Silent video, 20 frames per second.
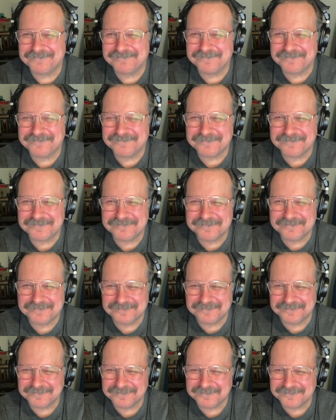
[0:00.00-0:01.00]

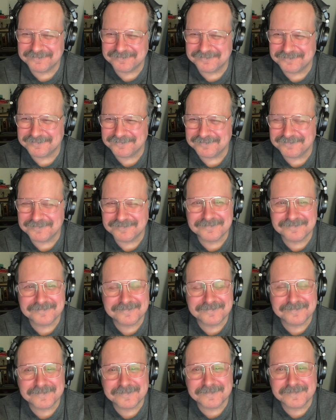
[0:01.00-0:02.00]

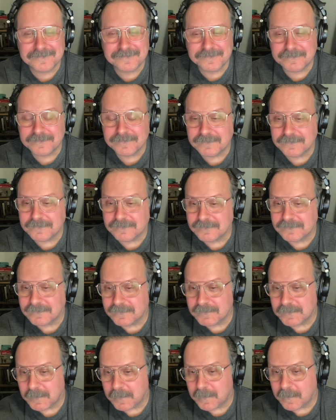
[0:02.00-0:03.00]

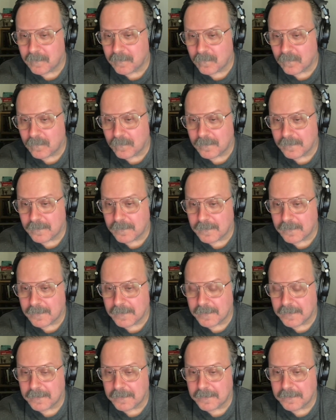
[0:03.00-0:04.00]

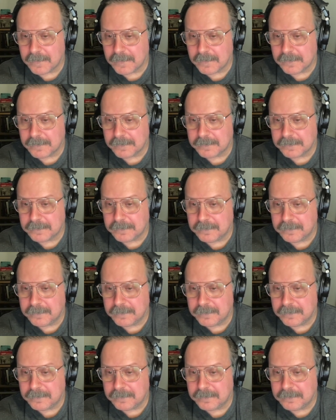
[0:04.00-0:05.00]

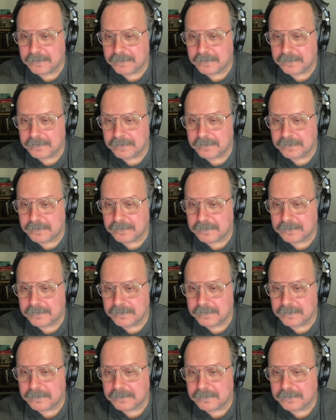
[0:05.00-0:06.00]

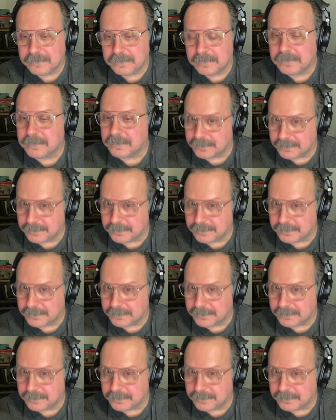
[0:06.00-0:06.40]
The person shown says nothing.